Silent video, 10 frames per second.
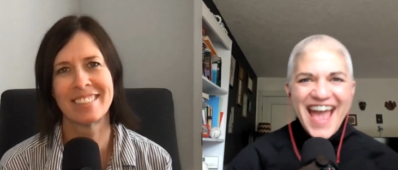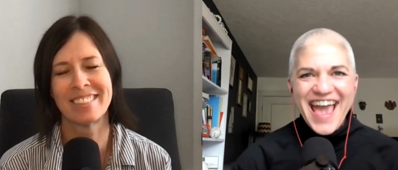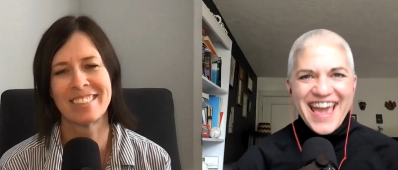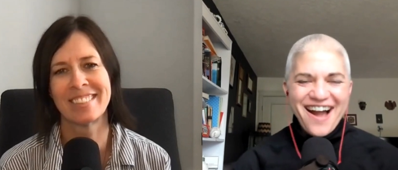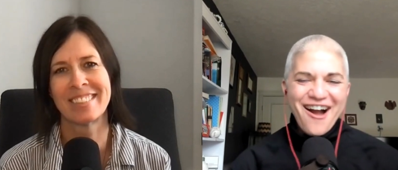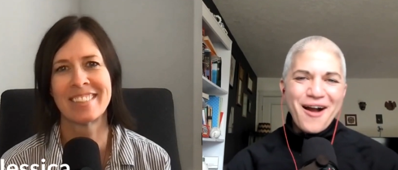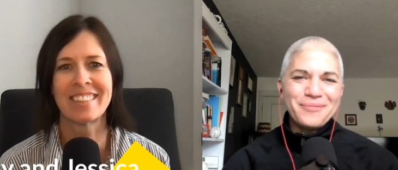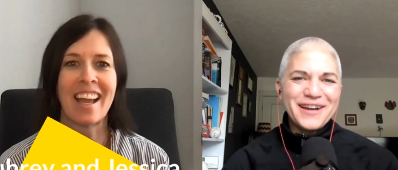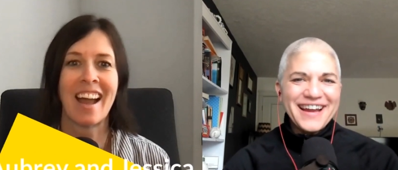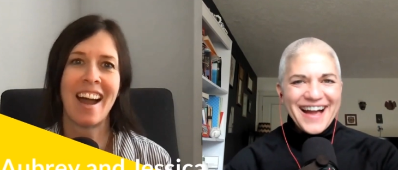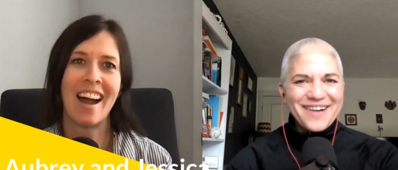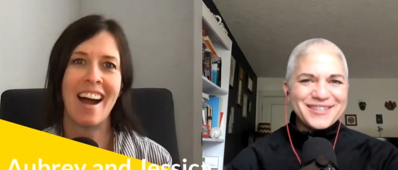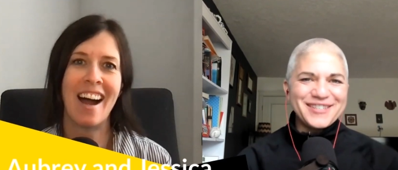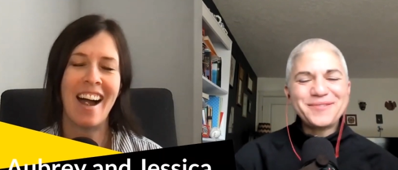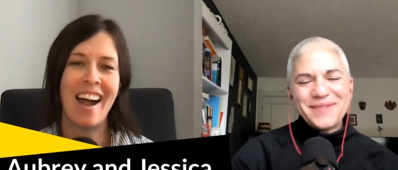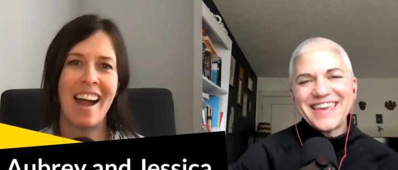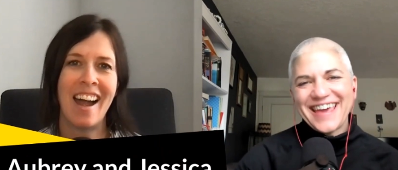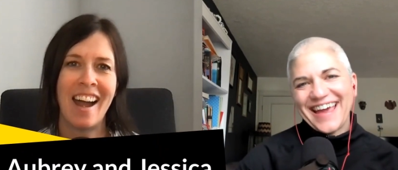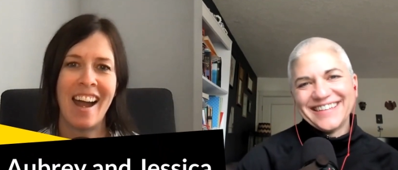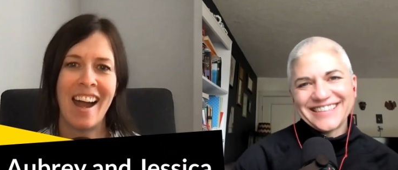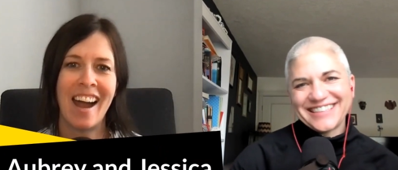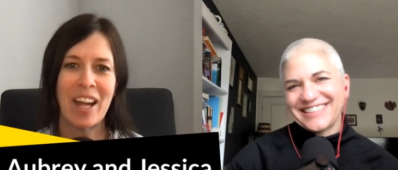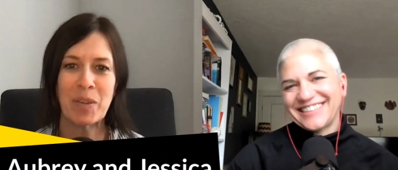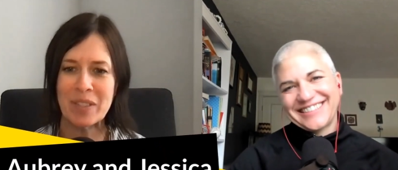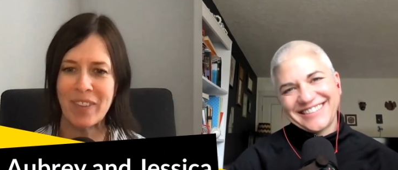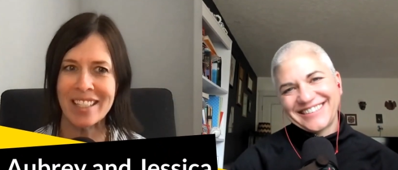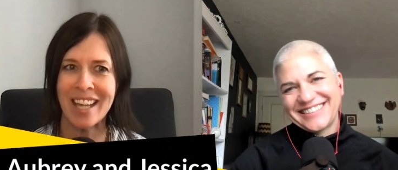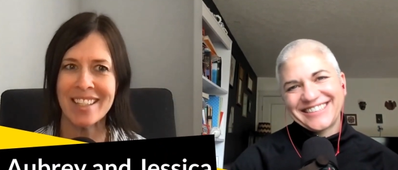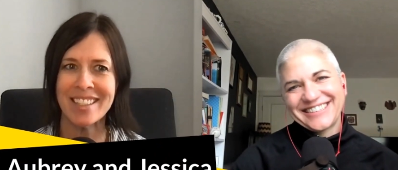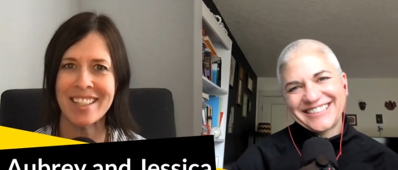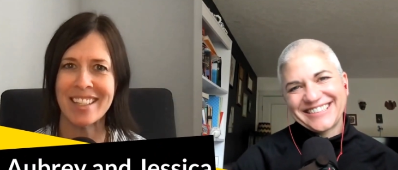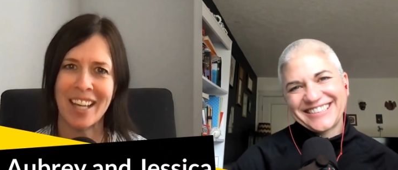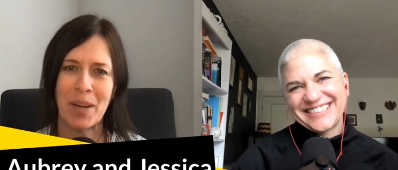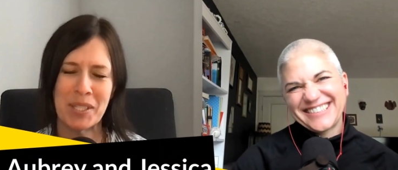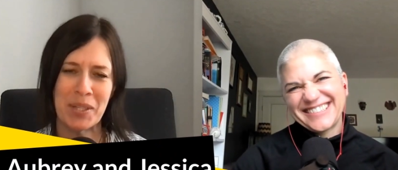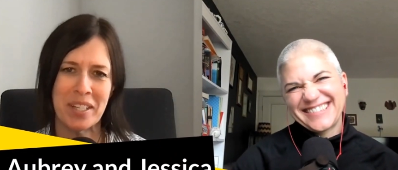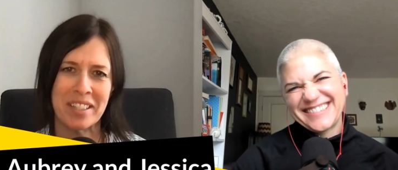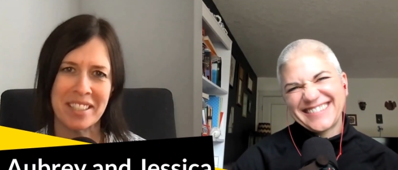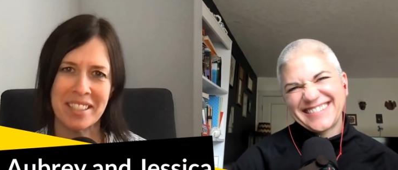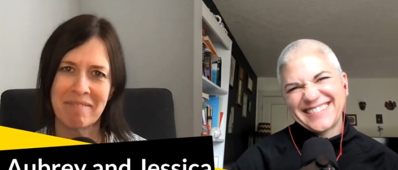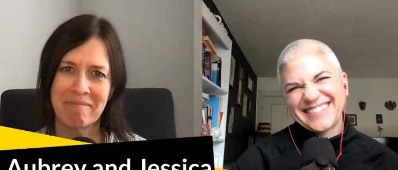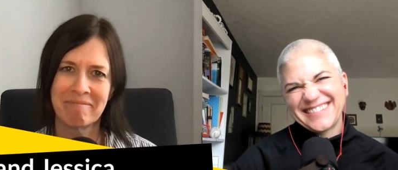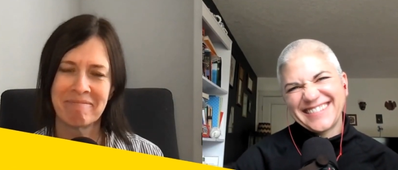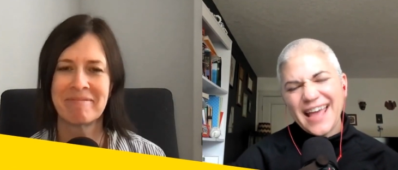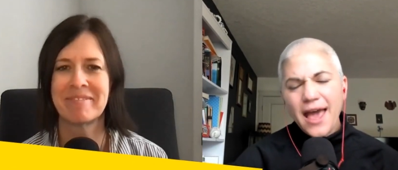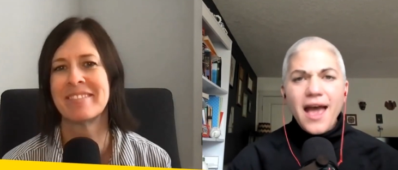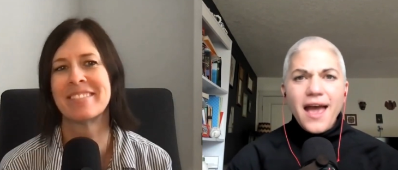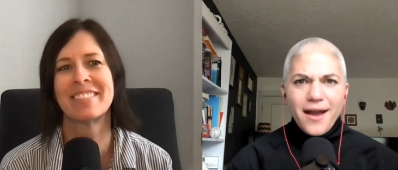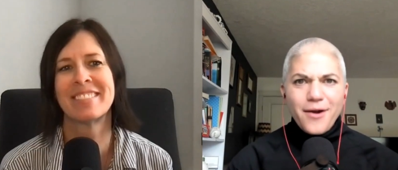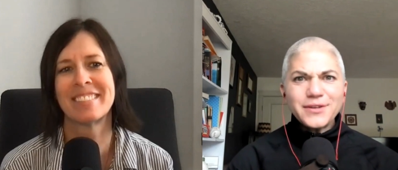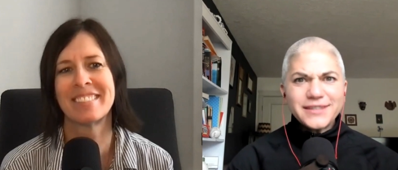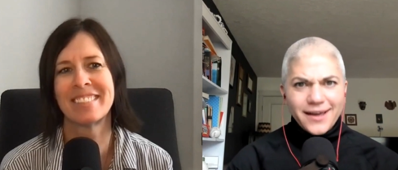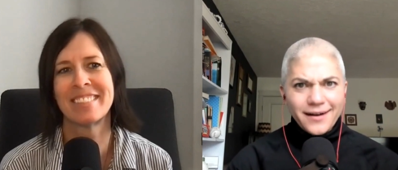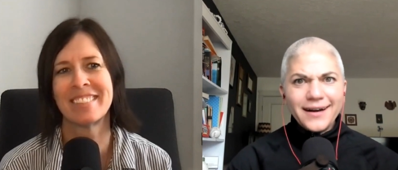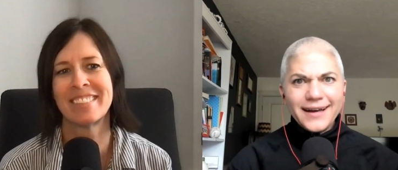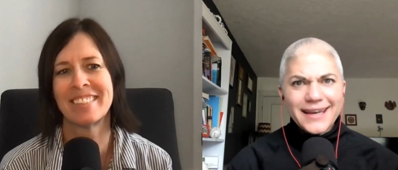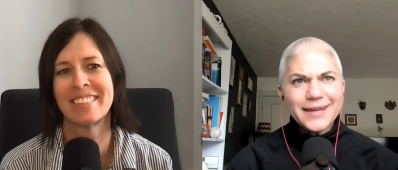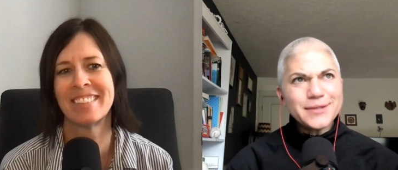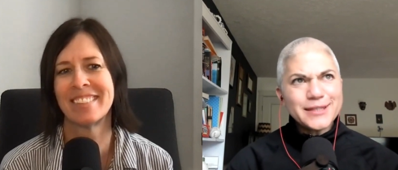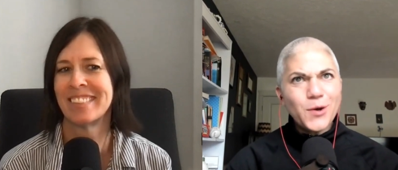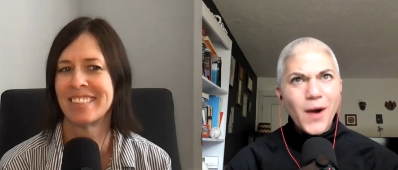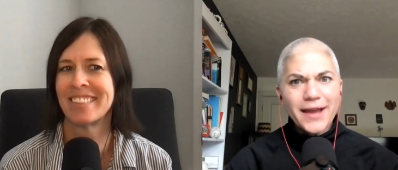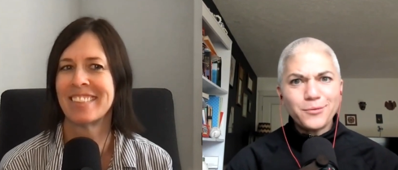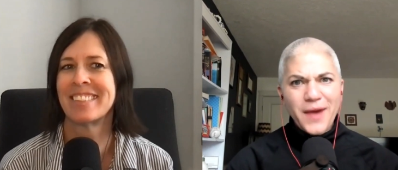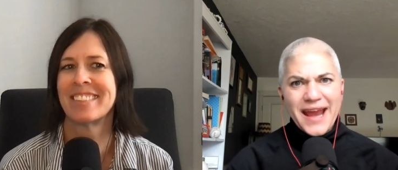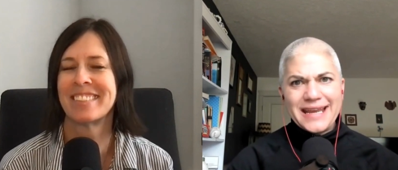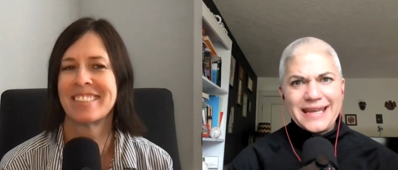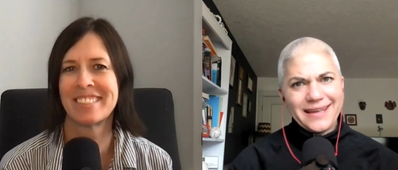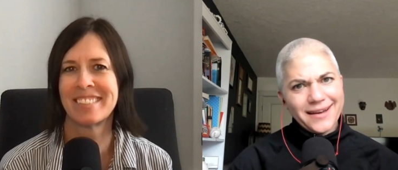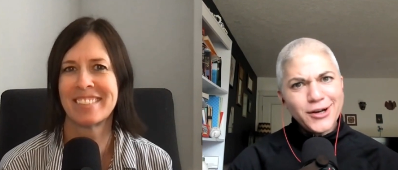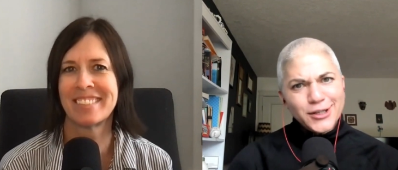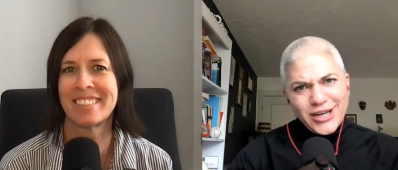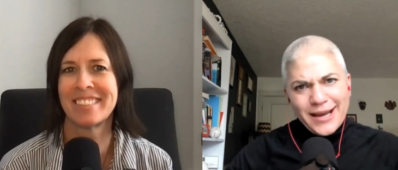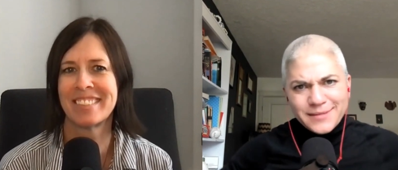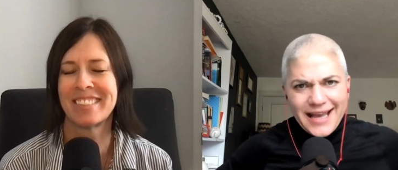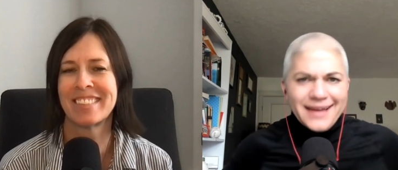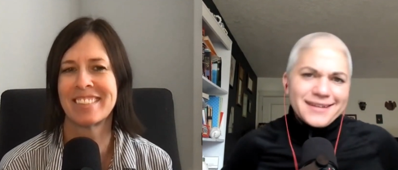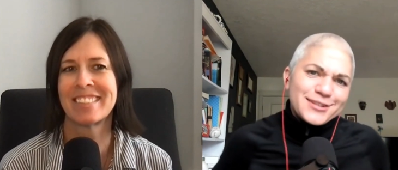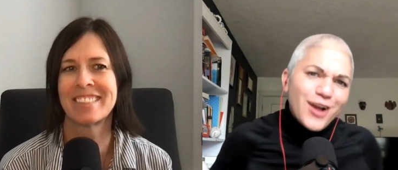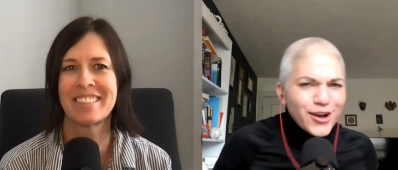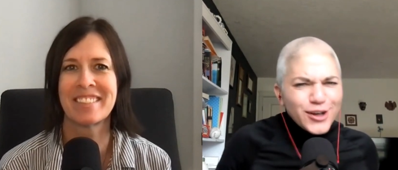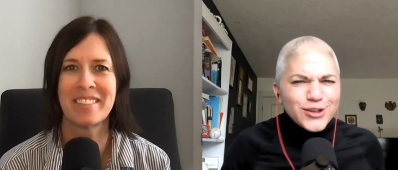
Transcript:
Speaker 1: Hey, Aubrey, how was your weekend?
Speaker 2: It was fantastic. How was yours?
Speaker 1: It was good. It was quite rainy here. James had a soccer